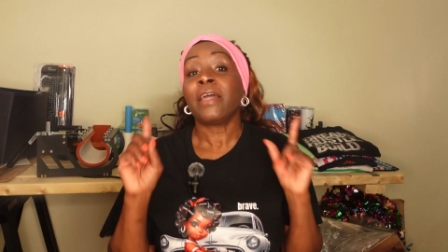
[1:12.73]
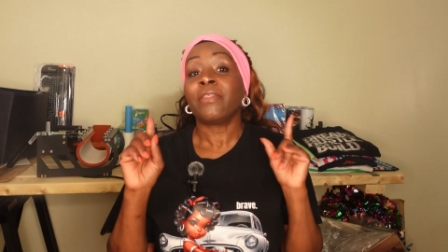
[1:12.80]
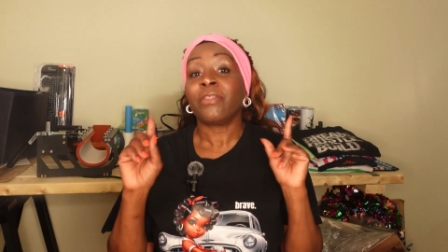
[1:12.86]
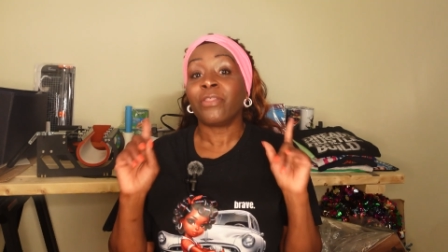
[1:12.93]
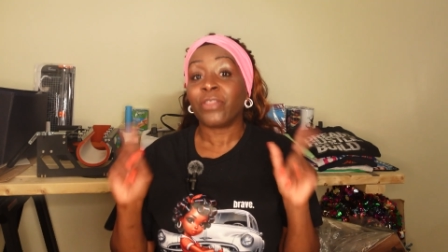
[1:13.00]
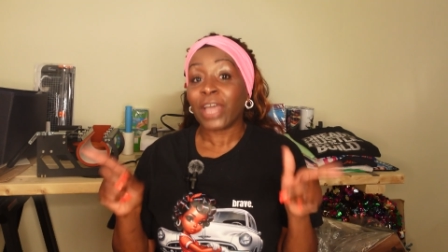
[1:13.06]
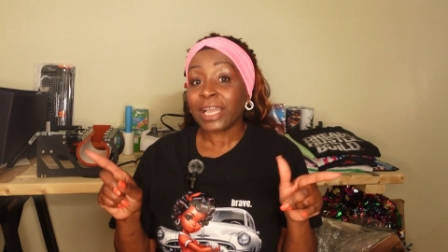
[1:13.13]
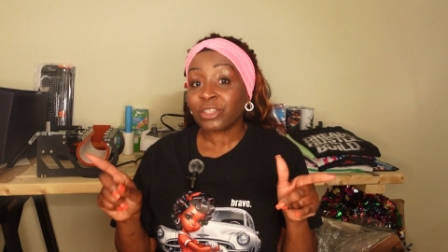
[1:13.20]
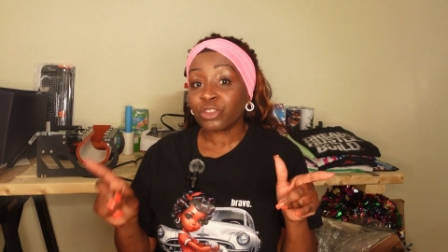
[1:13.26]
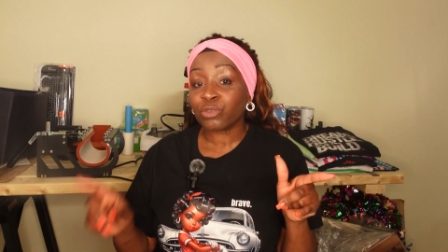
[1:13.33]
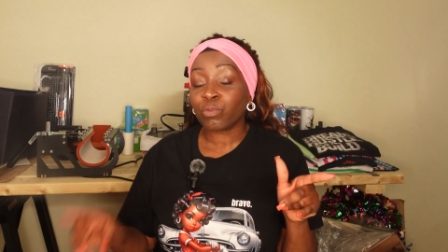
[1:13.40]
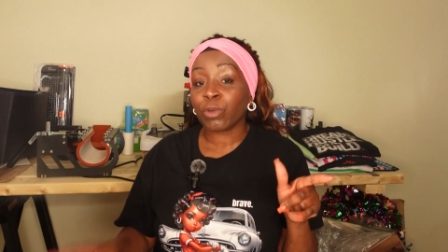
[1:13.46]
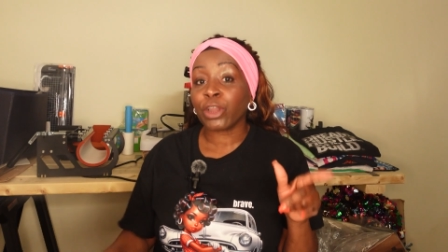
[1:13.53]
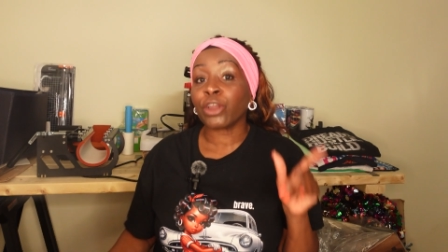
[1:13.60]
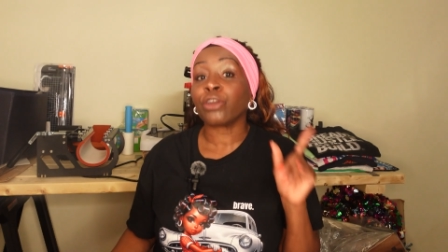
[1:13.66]

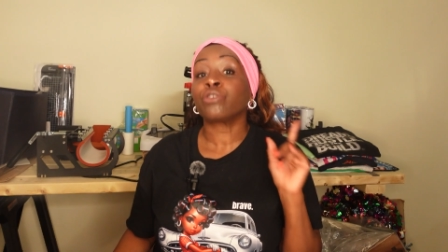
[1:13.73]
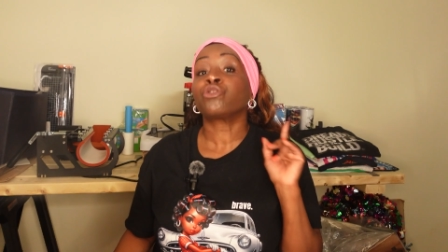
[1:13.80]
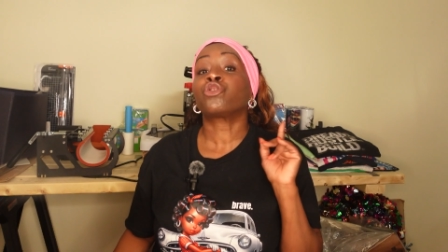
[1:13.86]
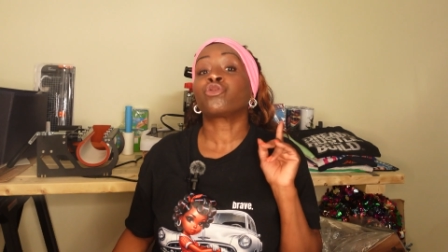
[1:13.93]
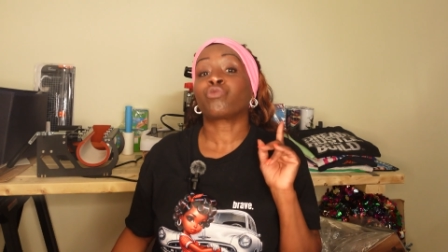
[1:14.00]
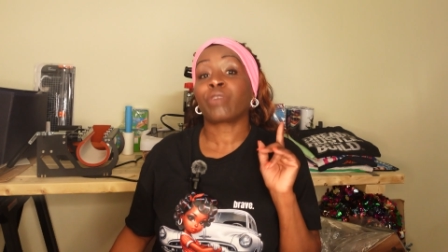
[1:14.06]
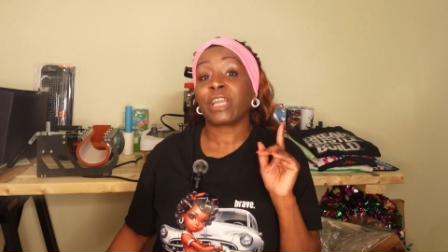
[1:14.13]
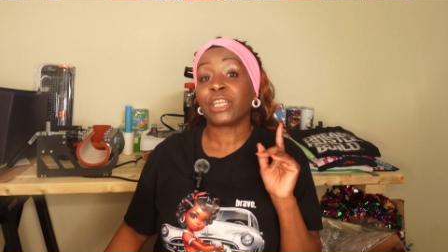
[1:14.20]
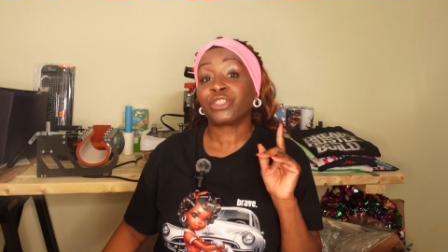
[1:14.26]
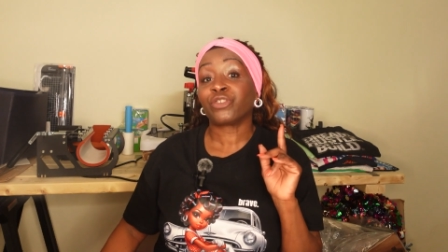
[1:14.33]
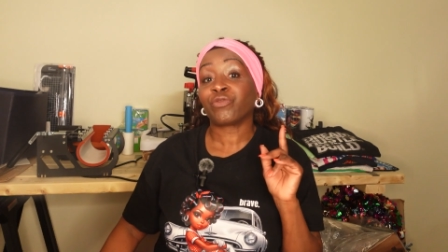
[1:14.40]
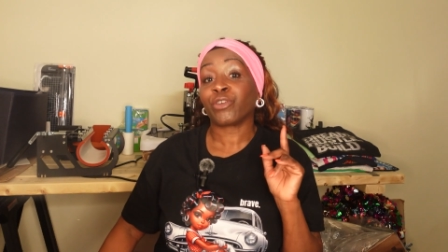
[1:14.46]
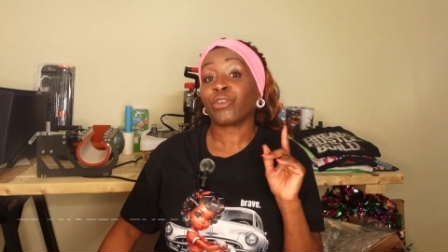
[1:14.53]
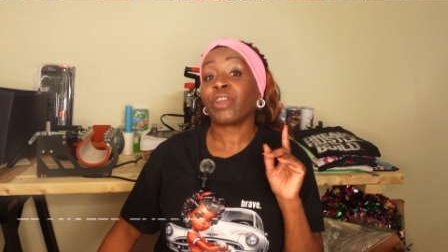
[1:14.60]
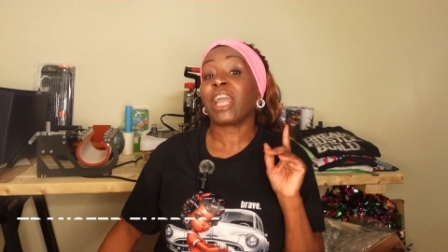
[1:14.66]
That's where
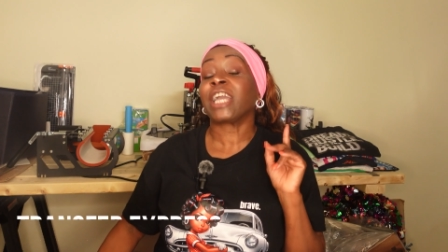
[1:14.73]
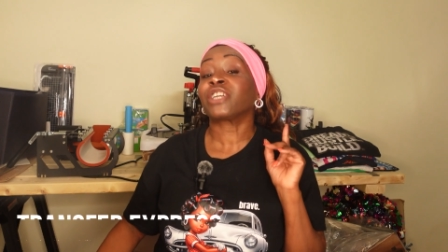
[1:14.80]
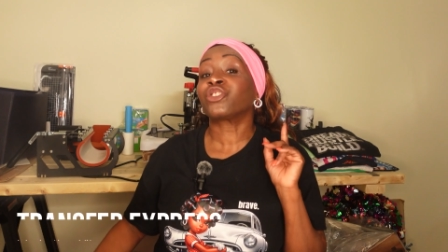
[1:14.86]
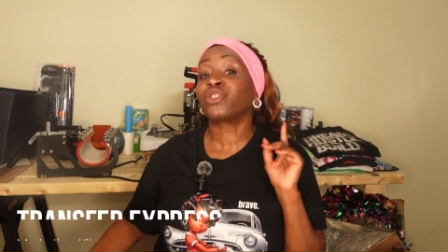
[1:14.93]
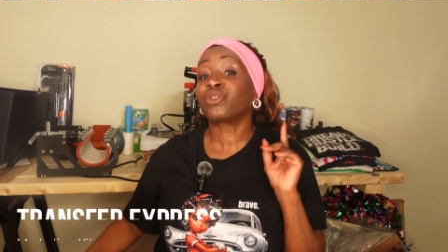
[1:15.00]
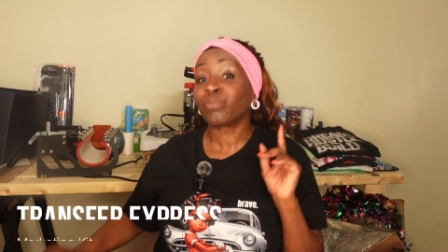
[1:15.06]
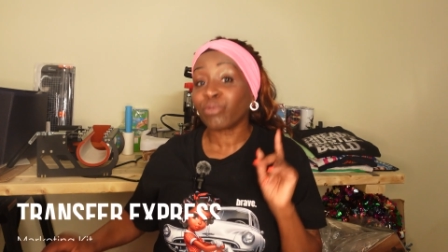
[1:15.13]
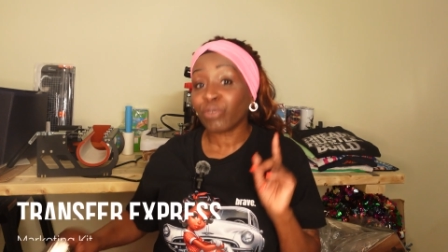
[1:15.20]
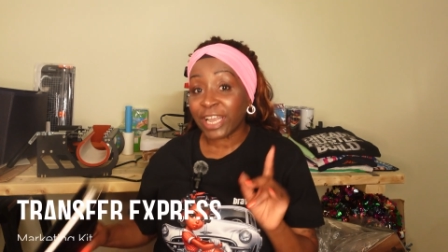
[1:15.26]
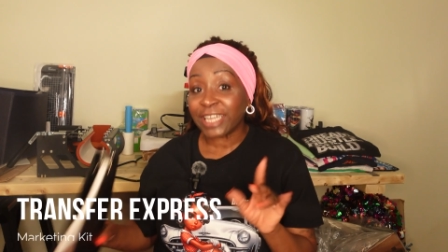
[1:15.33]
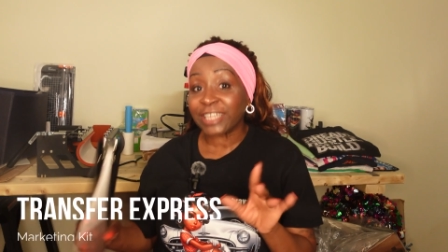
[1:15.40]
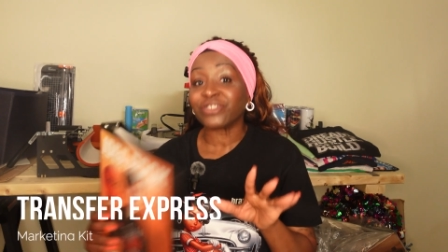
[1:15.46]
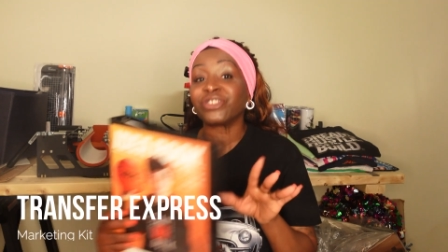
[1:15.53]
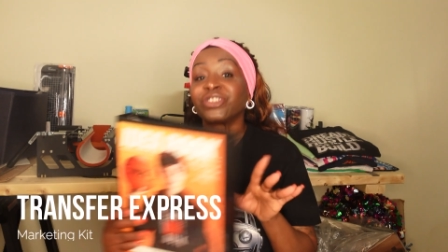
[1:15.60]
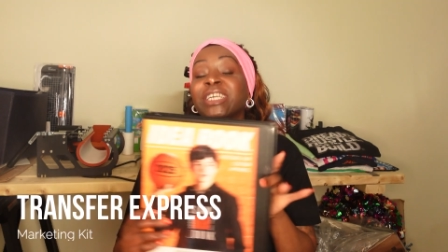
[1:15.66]
Transfer
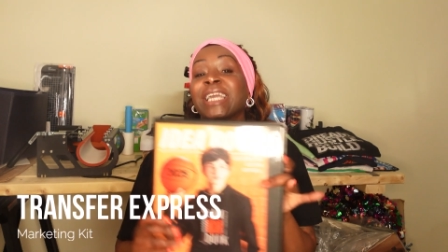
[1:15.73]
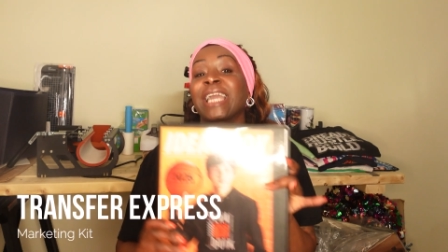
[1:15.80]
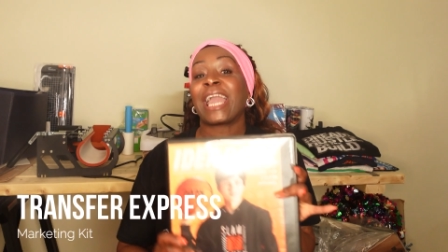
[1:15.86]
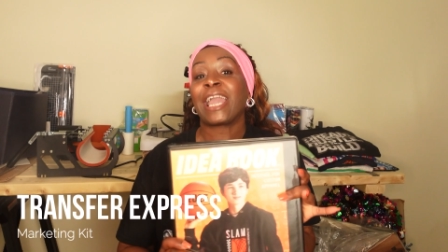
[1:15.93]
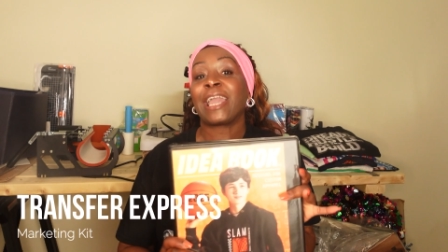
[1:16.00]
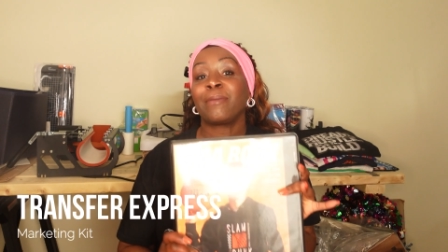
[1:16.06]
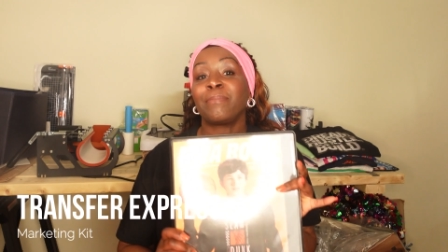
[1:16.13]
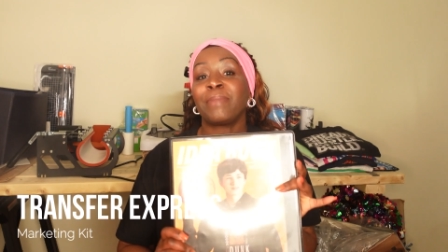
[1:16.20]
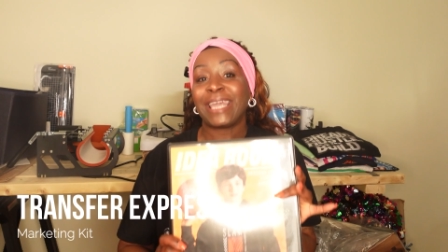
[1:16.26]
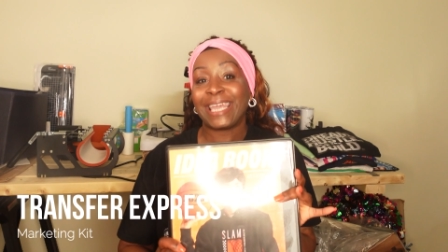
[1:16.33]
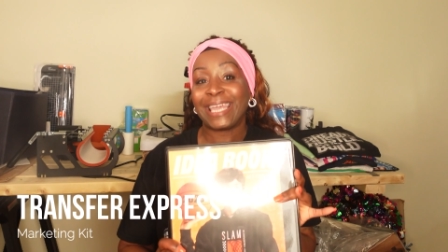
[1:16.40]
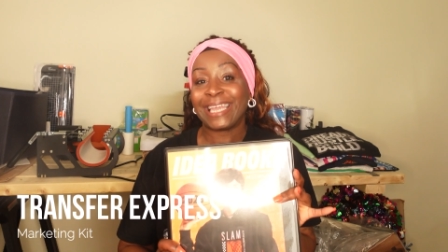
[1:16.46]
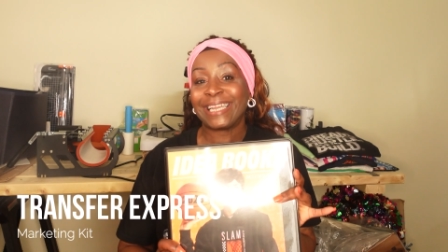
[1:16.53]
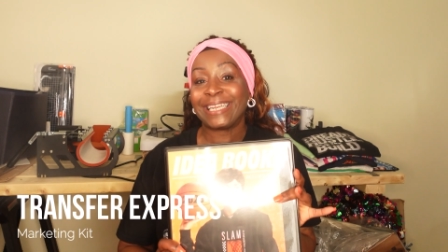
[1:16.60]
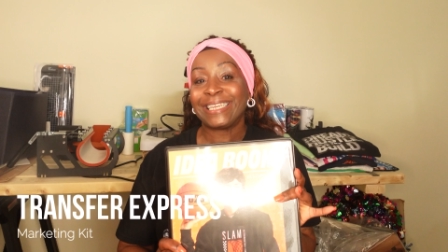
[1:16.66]
Express came
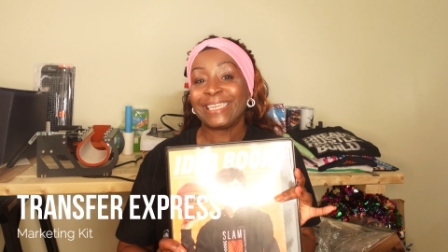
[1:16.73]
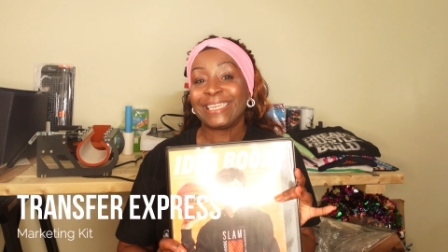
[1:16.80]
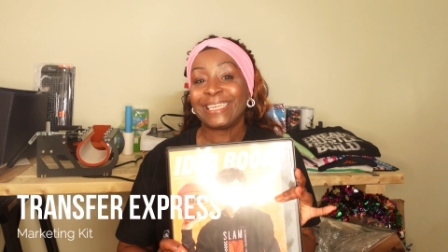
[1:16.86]
in.